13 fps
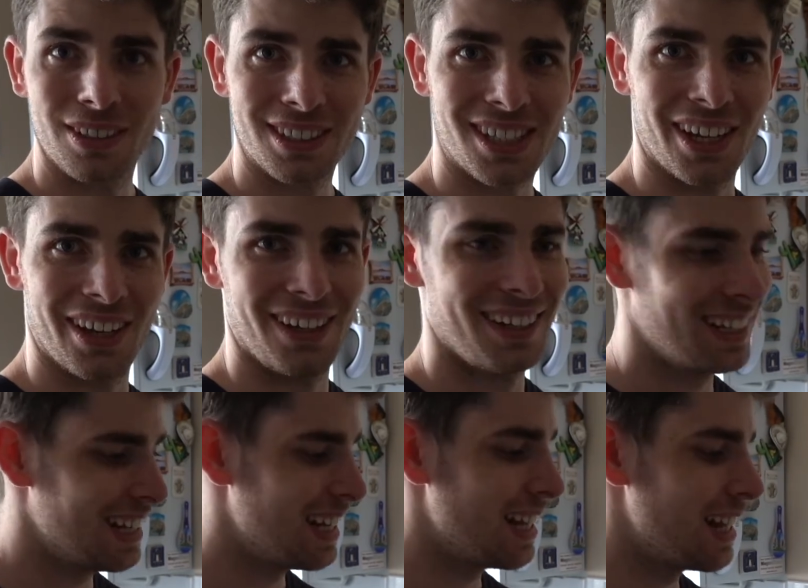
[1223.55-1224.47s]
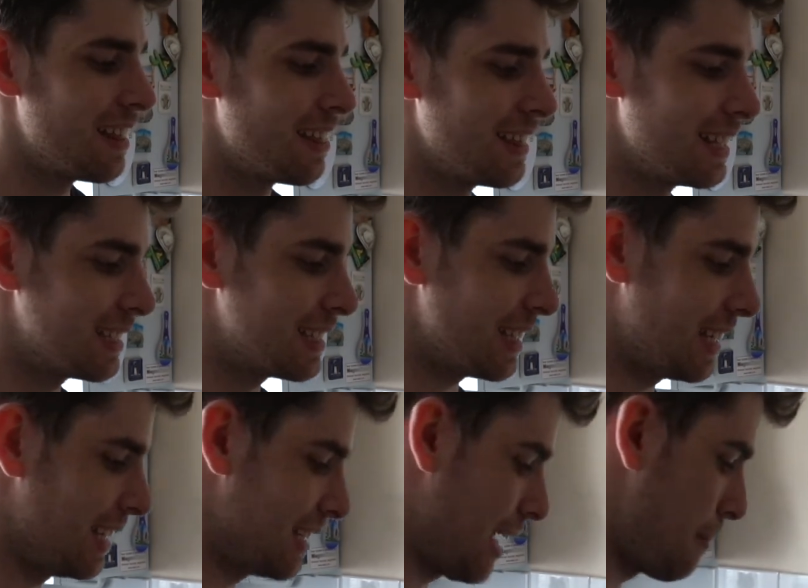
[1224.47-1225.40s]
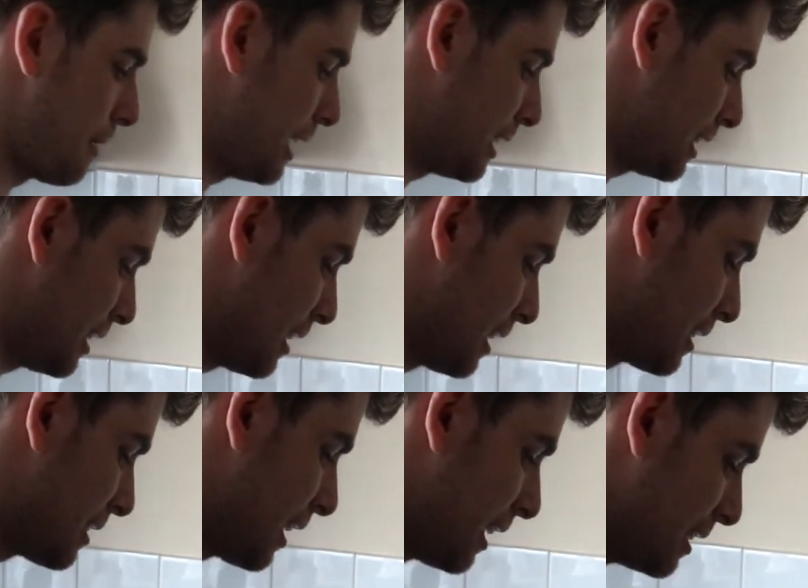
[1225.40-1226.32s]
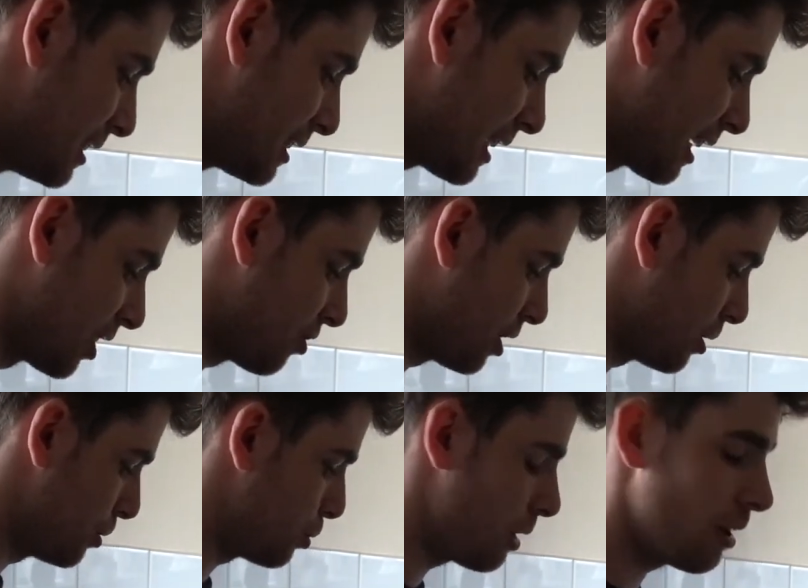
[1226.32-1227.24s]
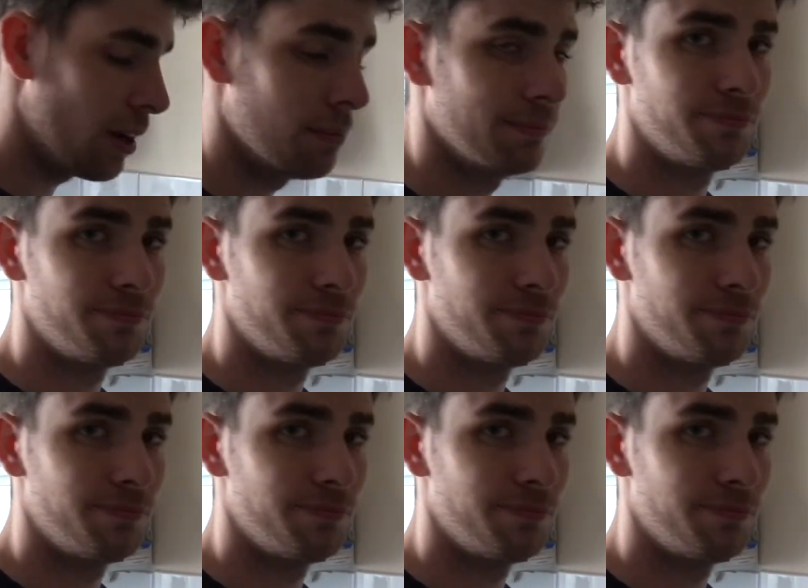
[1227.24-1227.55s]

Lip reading: So this is amazing, it tastes incredible as well.